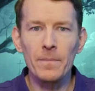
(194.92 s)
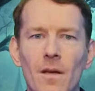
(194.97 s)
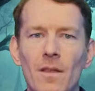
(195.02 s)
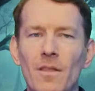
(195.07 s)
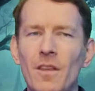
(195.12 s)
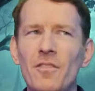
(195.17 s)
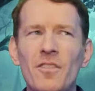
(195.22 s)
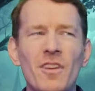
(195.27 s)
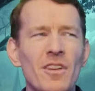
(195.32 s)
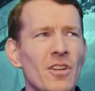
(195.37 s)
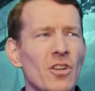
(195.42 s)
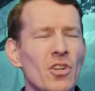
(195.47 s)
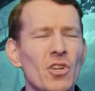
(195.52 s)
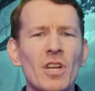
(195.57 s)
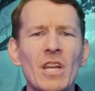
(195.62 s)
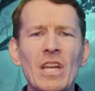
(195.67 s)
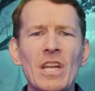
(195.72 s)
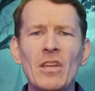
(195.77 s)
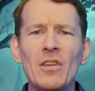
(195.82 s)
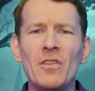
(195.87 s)
This
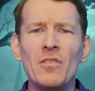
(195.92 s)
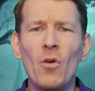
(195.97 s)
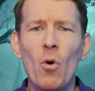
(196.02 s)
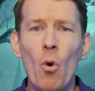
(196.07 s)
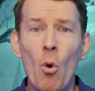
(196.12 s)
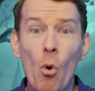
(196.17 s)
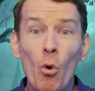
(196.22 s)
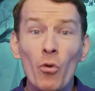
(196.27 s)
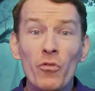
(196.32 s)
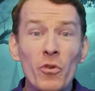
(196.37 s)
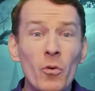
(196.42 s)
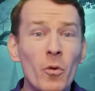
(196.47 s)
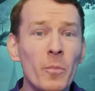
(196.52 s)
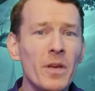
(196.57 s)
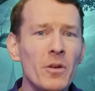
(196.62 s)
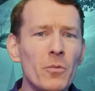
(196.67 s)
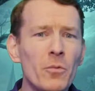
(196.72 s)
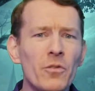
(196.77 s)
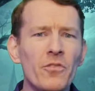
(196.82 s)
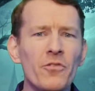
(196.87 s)
condition is also a
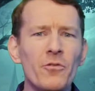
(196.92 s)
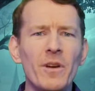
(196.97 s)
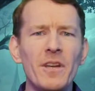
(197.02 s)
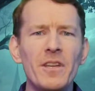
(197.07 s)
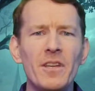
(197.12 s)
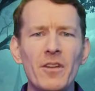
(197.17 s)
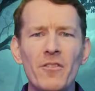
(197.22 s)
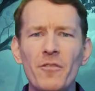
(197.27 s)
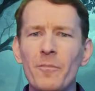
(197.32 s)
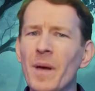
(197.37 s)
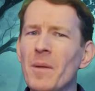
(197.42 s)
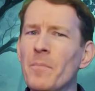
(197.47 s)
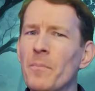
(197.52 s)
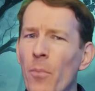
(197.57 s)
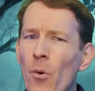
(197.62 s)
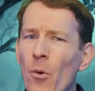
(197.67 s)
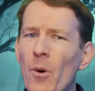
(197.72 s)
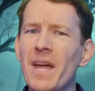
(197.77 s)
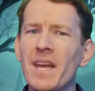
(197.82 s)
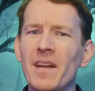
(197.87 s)
bit restrictive, but
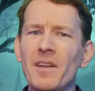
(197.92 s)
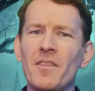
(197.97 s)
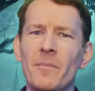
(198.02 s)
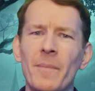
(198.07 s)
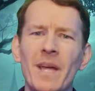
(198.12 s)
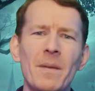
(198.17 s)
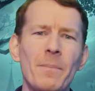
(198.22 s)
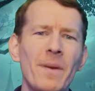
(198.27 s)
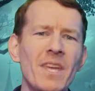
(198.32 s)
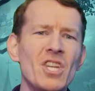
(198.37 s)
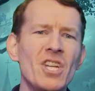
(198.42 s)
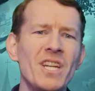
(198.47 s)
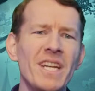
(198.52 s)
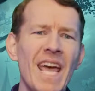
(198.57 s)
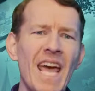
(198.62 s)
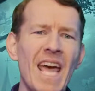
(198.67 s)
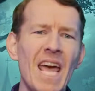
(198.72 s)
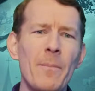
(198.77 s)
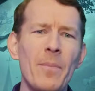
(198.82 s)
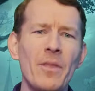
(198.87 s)
boy does it make pitching
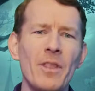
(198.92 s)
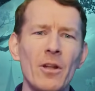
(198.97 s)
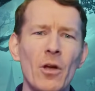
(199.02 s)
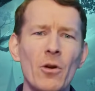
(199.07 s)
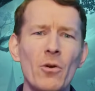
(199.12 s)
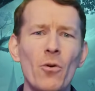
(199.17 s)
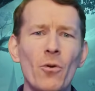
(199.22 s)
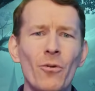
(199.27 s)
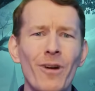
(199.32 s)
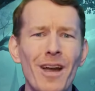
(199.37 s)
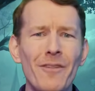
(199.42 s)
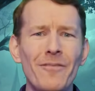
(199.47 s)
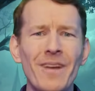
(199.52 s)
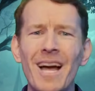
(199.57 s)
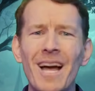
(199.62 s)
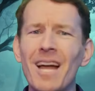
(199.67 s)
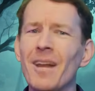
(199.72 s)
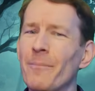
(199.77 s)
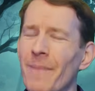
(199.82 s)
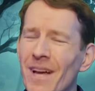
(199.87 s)
camp in the local
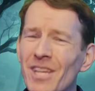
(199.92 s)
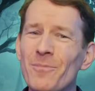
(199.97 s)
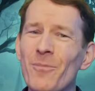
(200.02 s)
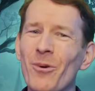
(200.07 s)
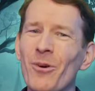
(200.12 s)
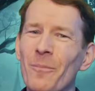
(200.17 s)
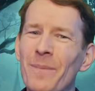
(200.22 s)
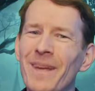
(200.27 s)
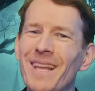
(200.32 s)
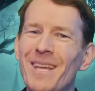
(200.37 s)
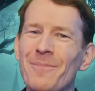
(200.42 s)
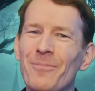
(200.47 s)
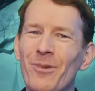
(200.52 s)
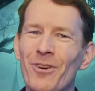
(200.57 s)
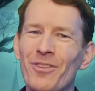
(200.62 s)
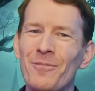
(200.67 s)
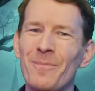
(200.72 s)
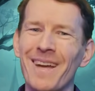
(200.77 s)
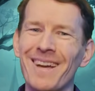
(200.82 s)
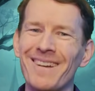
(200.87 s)
graveyard a much more appealing
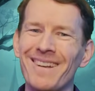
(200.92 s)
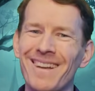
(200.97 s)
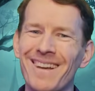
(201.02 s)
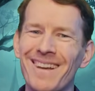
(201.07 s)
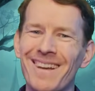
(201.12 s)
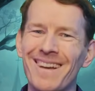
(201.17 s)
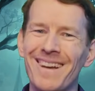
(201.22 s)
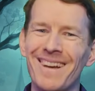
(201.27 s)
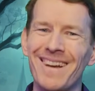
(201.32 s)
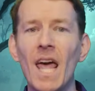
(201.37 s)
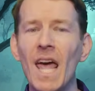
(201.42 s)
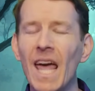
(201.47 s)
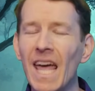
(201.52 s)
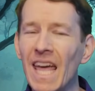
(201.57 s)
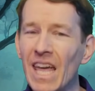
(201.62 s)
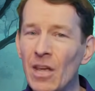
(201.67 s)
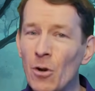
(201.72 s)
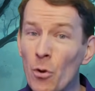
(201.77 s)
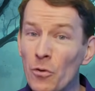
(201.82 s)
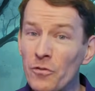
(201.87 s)
prospect.
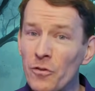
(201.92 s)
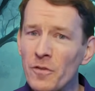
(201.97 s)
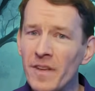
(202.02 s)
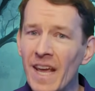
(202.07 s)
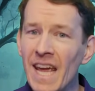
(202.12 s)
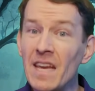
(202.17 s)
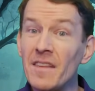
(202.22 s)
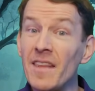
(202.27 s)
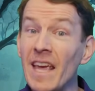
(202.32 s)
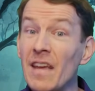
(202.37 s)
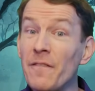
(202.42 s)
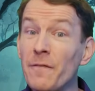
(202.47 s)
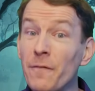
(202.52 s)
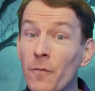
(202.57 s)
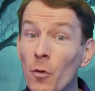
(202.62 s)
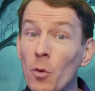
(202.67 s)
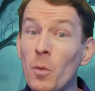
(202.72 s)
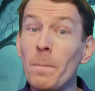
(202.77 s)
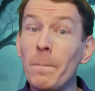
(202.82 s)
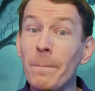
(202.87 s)
It also takes a
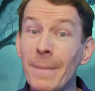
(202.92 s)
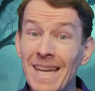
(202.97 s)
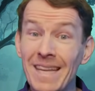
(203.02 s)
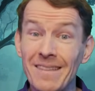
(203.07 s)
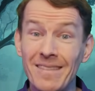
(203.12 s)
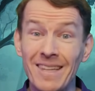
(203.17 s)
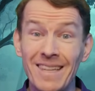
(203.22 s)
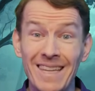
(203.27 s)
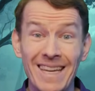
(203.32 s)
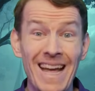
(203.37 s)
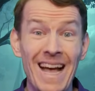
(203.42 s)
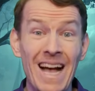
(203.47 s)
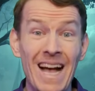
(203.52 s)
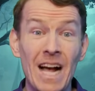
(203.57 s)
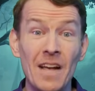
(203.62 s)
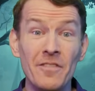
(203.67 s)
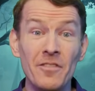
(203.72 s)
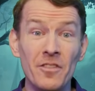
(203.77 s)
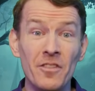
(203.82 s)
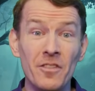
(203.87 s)
full minute to
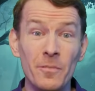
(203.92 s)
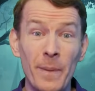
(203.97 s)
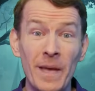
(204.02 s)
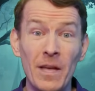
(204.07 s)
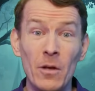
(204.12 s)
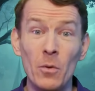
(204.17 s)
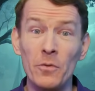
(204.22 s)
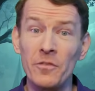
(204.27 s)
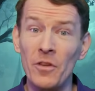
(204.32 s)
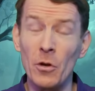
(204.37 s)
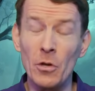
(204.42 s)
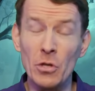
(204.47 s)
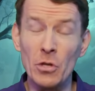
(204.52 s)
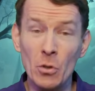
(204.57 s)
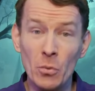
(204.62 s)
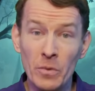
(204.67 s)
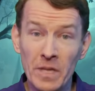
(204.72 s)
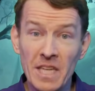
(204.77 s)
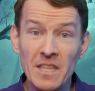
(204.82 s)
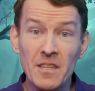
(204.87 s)
cast a spell, so
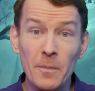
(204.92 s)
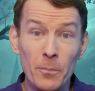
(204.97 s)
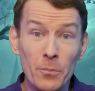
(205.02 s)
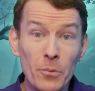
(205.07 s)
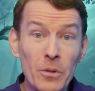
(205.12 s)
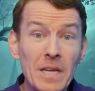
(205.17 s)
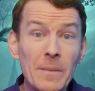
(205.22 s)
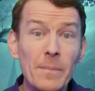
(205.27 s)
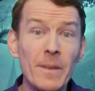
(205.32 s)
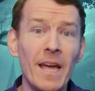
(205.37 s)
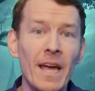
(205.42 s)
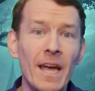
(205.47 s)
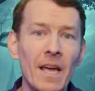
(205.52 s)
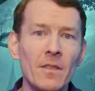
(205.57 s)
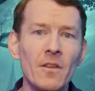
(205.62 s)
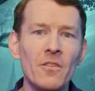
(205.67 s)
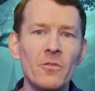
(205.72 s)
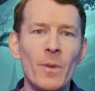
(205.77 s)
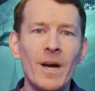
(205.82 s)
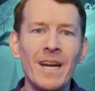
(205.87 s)
you'll need to pre-plan
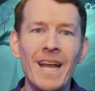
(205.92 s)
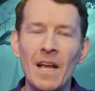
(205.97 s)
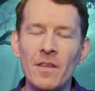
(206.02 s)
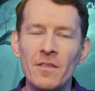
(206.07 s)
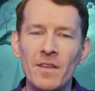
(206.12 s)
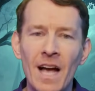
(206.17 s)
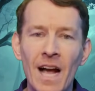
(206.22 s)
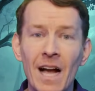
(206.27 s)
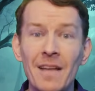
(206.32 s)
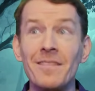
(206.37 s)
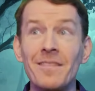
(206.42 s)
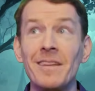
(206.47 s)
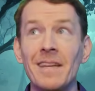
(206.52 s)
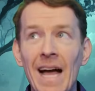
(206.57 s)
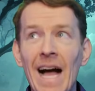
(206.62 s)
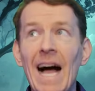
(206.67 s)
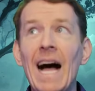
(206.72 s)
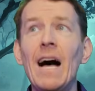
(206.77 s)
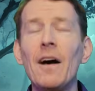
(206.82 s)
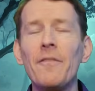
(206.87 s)
this one, as casting
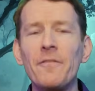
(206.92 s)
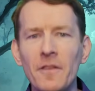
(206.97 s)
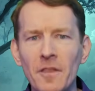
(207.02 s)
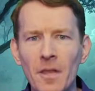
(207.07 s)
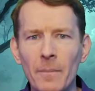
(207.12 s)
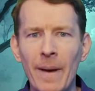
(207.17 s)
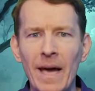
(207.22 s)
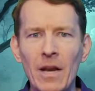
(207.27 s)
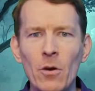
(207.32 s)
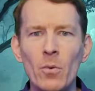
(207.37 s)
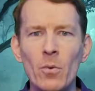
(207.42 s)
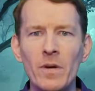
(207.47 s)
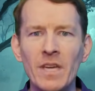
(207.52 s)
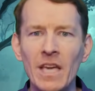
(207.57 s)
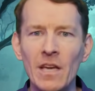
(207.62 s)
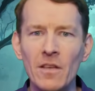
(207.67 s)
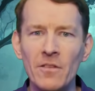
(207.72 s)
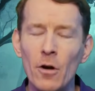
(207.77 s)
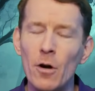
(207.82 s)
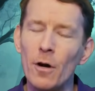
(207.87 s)
after the battle
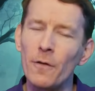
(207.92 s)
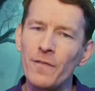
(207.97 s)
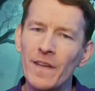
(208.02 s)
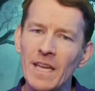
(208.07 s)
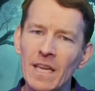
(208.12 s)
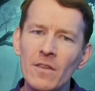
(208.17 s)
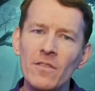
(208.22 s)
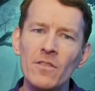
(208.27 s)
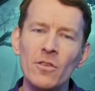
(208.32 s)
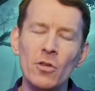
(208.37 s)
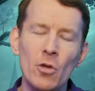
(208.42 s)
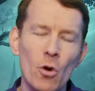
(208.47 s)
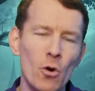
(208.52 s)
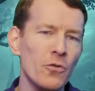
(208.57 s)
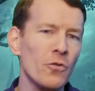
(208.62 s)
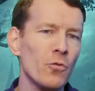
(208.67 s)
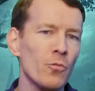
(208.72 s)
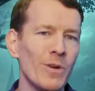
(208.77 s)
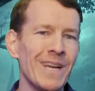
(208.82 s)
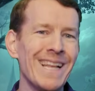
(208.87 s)
kicks off is not
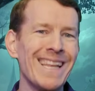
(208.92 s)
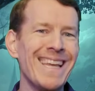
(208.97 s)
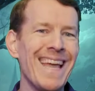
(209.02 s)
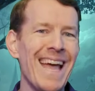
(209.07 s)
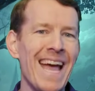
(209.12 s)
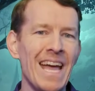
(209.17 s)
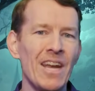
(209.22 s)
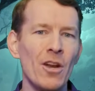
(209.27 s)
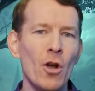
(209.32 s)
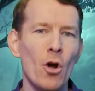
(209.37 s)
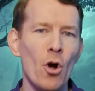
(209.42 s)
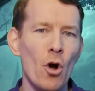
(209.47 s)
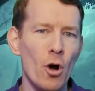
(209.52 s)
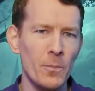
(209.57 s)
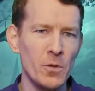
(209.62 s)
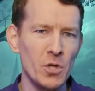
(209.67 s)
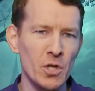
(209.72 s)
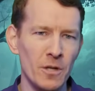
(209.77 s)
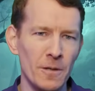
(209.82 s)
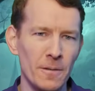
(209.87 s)
really an
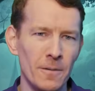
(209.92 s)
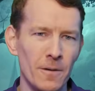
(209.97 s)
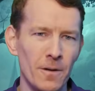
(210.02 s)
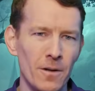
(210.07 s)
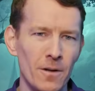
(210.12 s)
option.